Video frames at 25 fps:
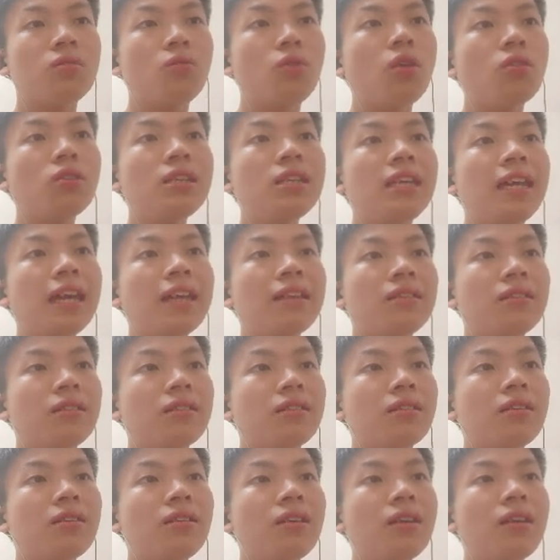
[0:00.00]
We only get
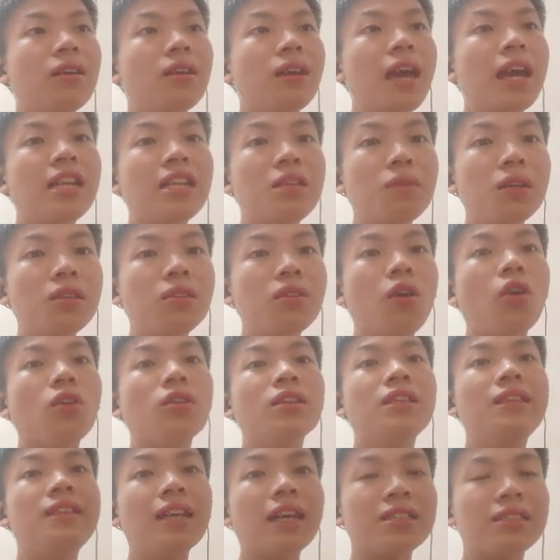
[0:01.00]
the element
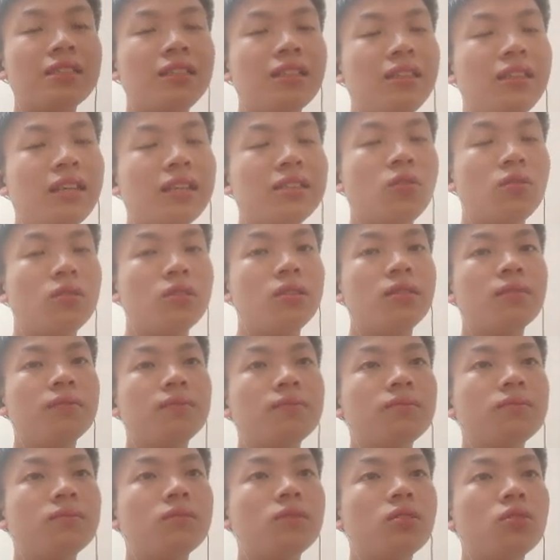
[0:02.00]
on that index only.
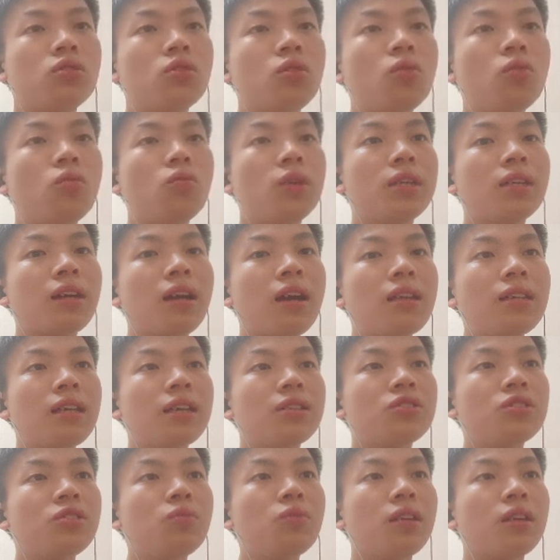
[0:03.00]
So we can't
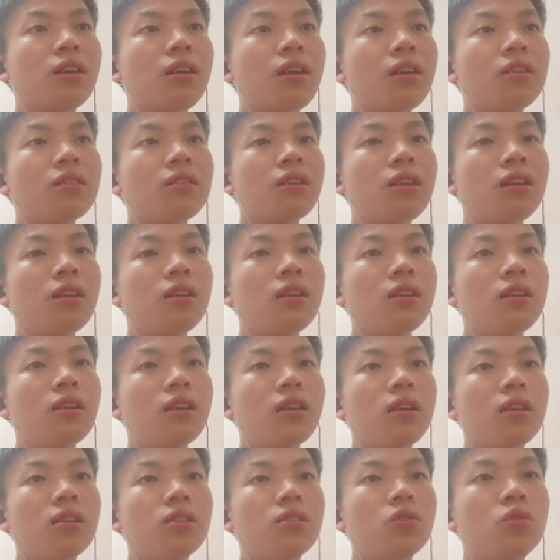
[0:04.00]

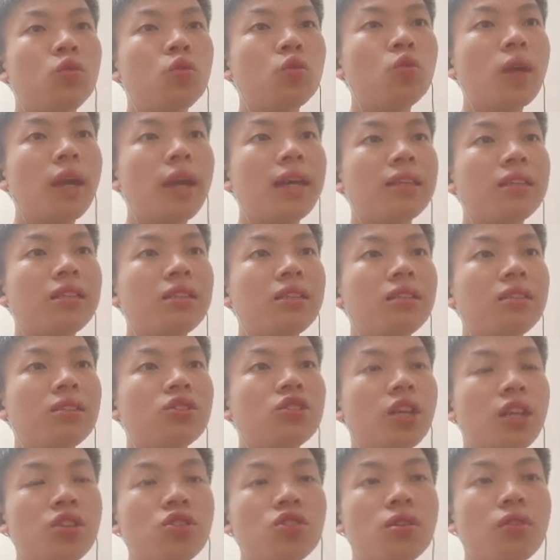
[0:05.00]
do any
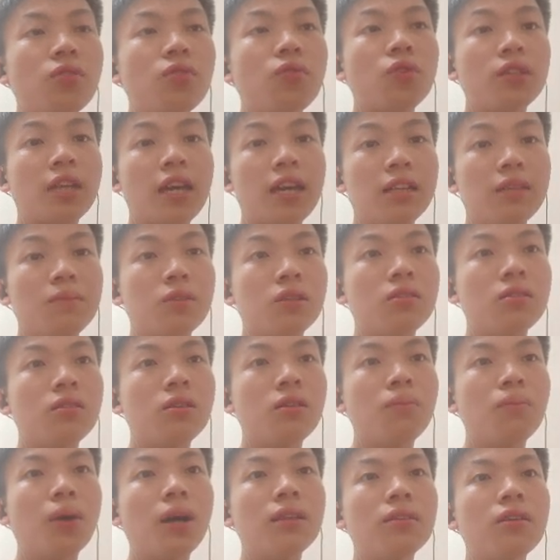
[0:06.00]
change for the element.
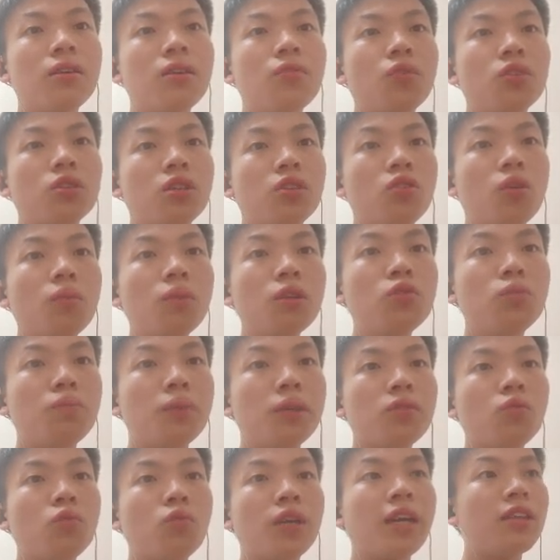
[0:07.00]
But for the normal
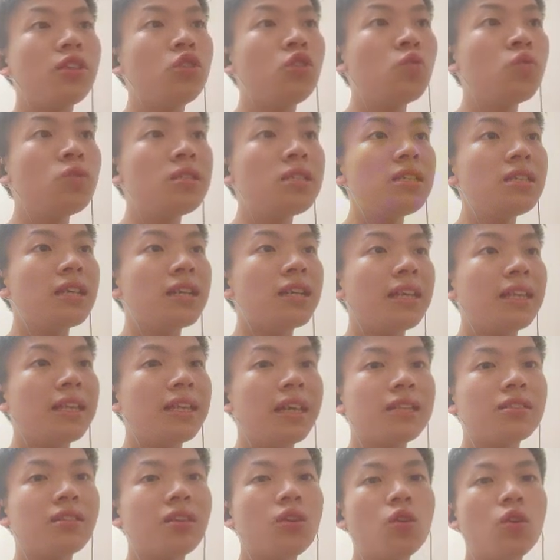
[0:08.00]
looping, we can using the
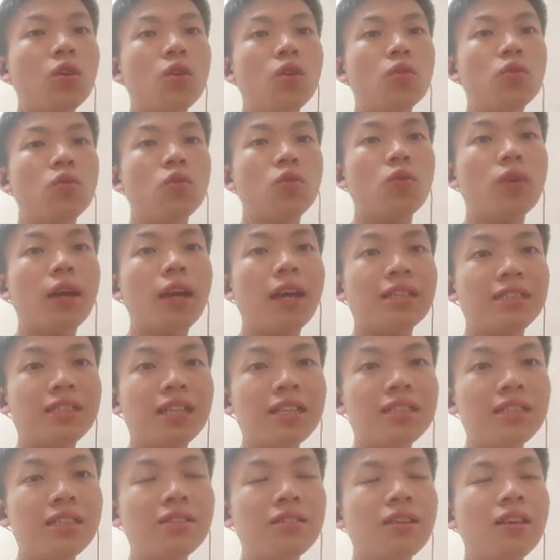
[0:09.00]
index to
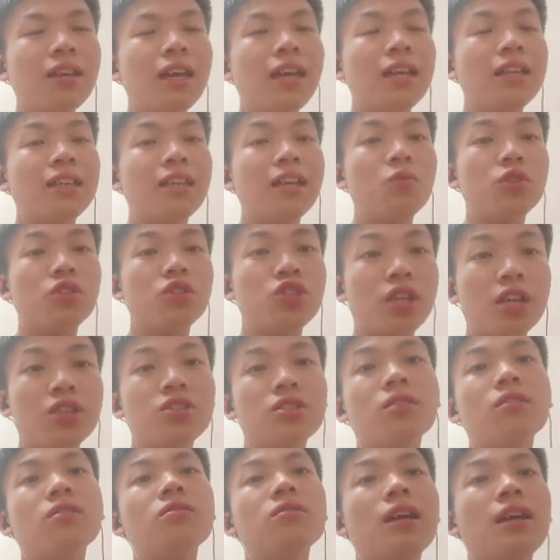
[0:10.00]
access it, and then we
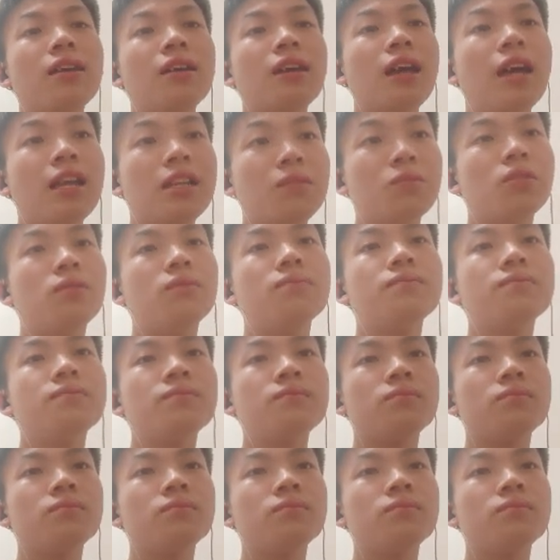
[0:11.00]
change the element.